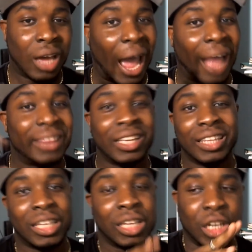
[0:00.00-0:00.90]
I think
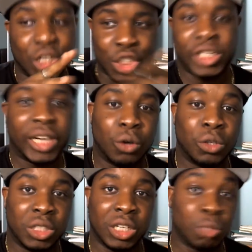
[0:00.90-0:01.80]
that
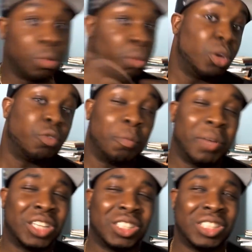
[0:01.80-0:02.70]
Shiraoshi is more beautiful
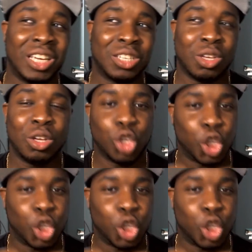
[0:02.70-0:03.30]
because she is